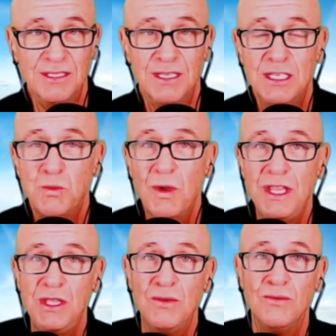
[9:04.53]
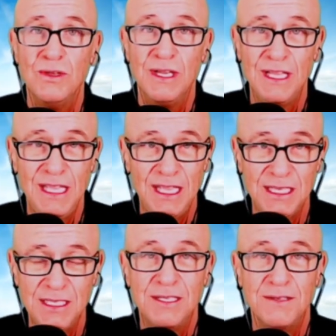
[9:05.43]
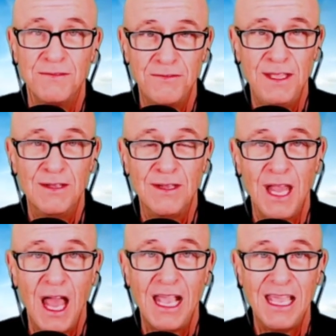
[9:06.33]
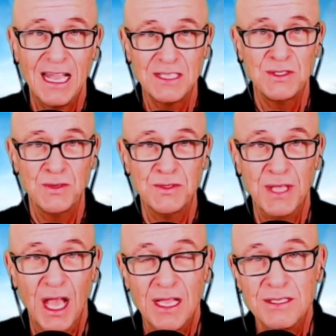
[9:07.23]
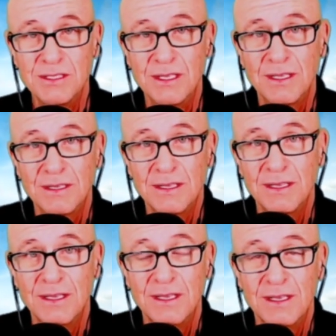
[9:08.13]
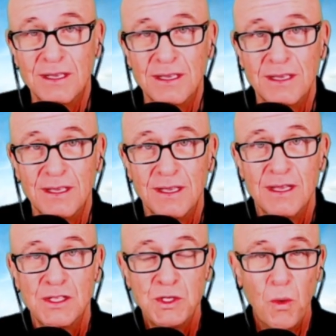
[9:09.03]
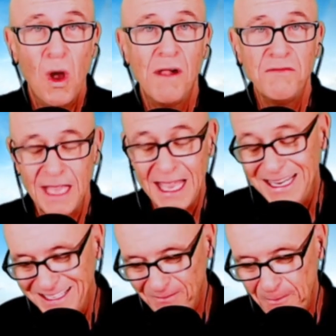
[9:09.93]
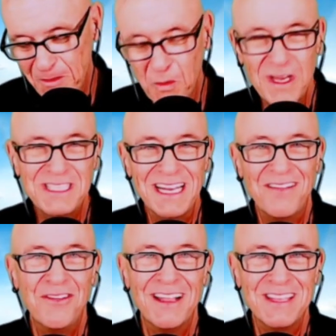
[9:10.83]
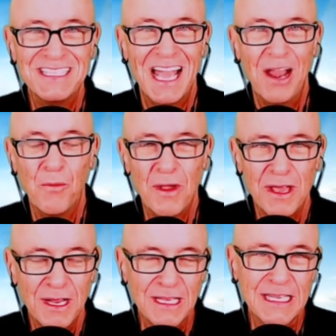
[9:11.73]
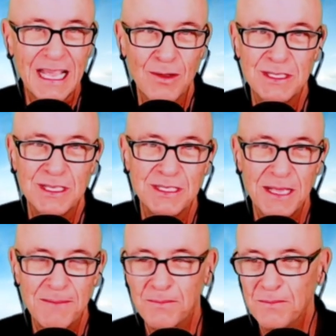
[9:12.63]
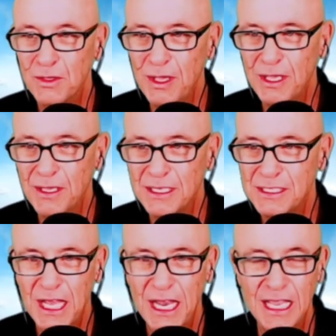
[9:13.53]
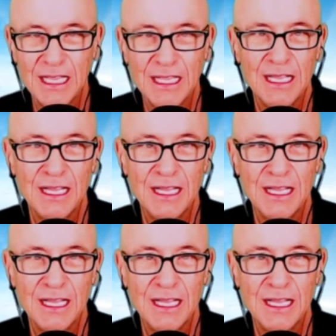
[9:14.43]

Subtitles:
is when you least feel like exercising. So often, and the reason I find this ironic now is as I'm looking and studying,